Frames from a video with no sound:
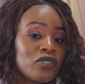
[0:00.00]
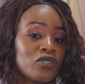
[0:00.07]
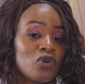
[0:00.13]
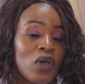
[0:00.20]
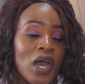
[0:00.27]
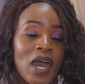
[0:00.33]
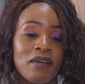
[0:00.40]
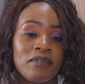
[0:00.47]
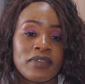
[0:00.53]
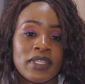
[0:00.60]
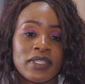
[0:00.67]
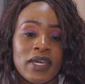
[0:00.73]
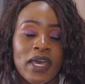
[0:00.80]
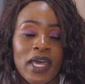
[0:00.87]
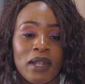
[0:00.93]
To have
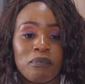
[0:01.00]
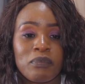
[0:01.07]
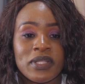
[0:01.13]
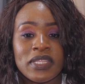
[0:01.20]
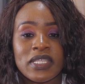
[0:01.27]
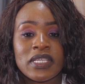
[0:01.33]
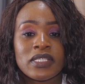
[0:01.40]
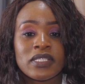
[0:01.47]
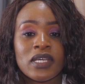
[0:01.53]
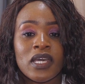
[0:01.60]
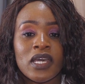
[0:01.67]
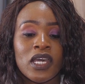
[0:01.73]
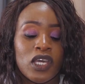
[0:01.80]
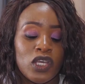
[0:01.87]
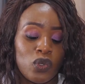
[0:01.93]
the help in this,
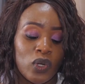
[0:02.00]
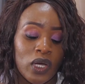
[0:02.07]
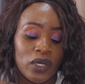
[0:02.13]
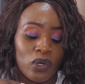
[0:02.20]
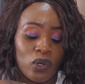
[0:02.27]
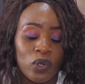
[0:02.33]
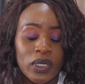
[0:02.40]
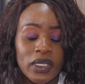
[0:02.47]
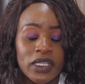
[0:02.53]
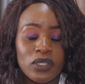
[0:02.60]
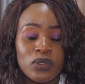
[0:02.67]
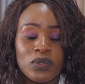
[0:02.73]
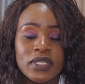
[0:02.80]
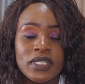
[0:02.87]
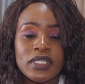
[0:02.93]
you can only
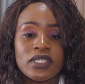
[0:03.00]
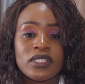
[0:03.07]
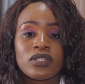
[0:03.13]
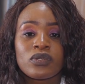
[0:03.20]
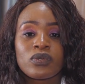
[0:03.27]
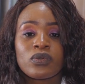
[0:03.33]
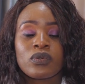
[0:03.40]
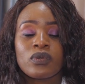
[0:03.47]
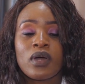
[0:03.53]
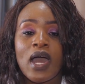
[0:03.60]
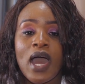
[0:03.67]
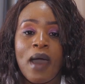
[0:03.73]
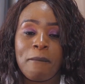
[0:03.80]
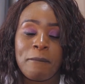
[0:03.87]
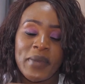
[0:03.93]
do this through
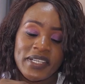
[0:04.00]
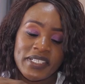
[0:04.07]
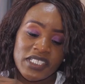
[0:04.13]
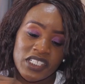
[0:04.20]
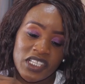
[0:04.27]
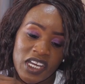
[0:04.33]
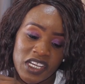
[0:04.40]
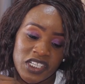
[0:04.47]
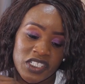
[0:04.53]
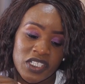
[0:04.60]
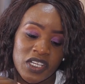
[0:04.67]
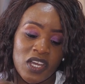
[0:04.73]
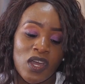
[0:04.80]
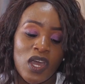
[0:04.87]
a petty cash.